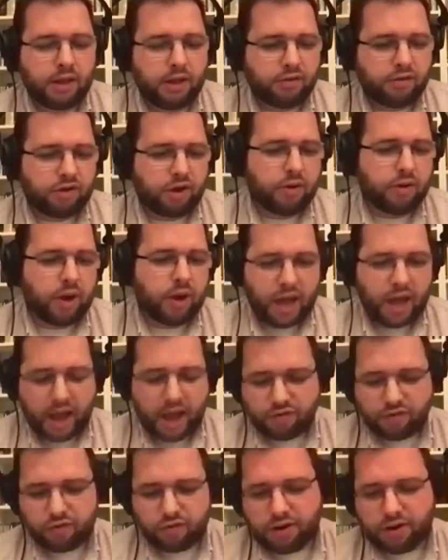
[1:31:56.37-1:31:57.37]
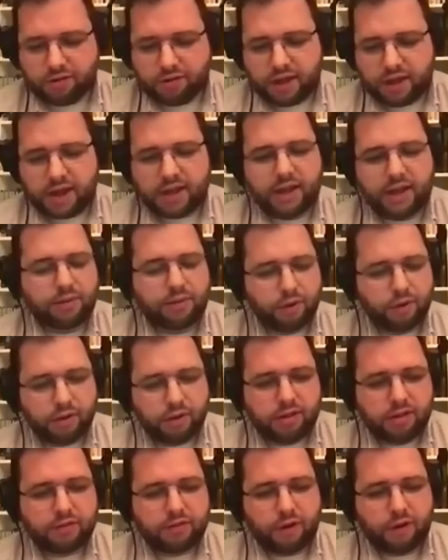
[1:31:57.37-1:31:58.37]
So I trace that, and
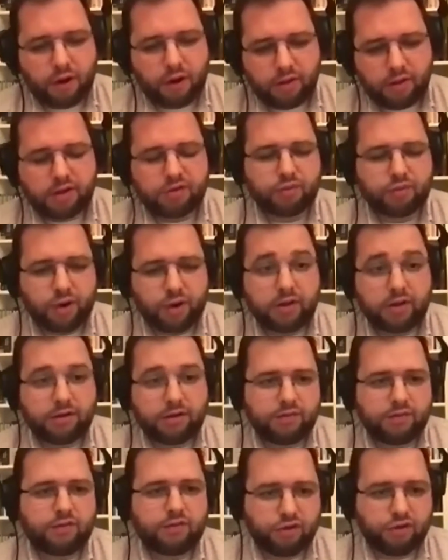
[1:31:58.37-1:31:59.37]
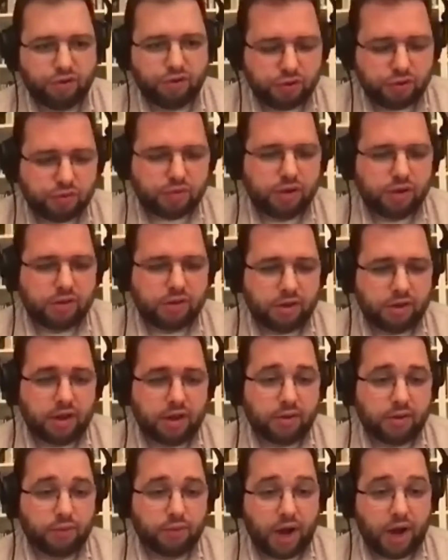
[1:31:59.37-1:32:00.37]
really the fall is relative to
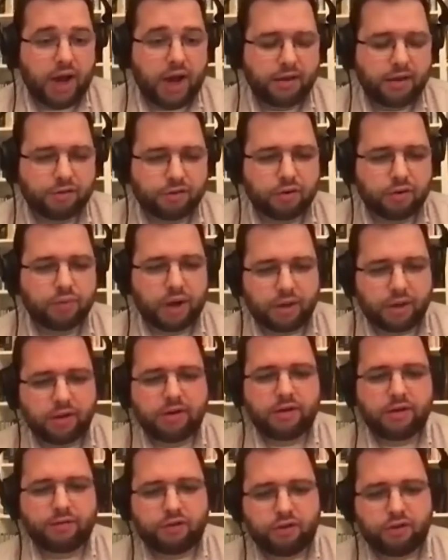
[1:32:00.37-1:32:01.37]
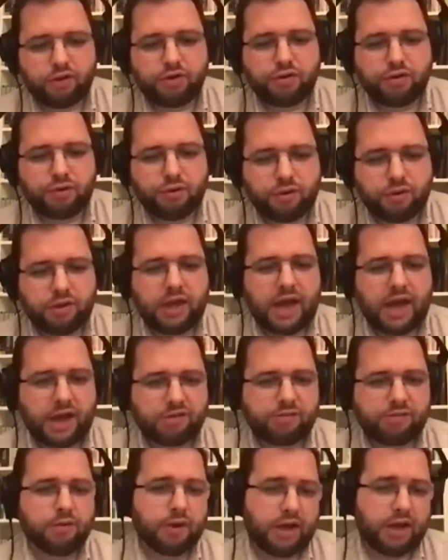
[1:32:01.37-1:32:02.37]
the rise or relative to the
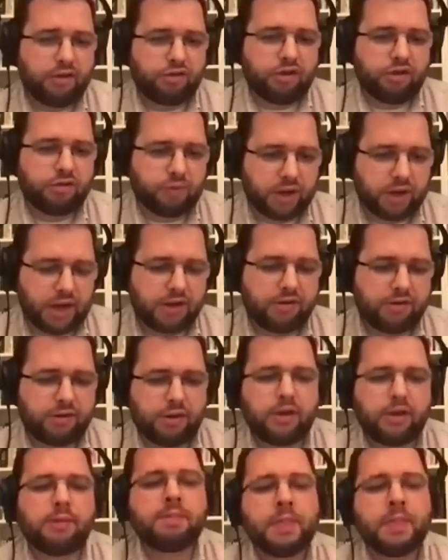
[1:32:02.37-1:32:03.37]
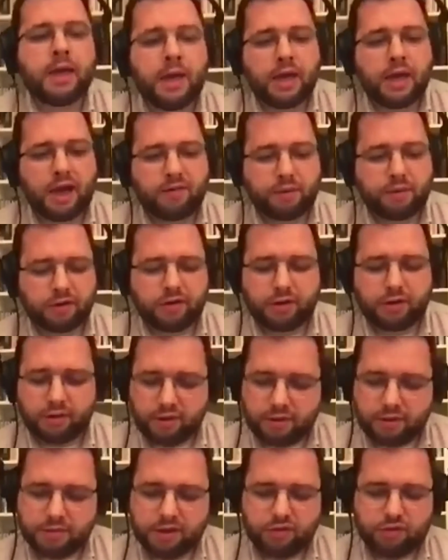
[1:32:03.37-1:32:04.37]
aspirations, what I see, uh,
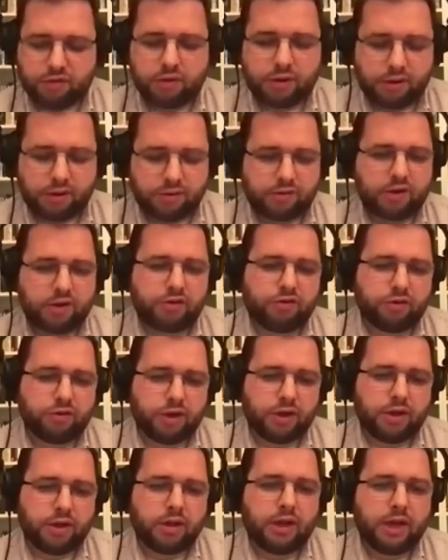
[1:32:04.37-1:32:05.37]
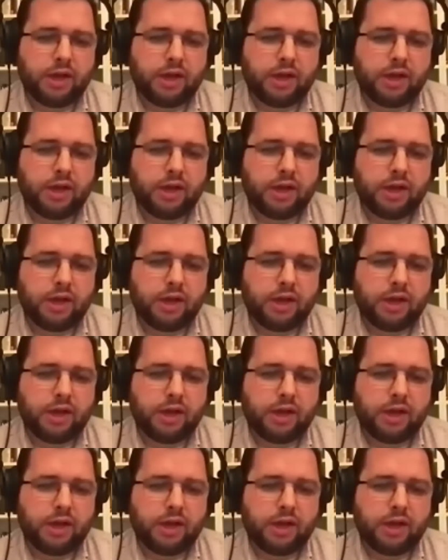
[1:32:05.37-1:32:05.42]
particularly the mid 20th century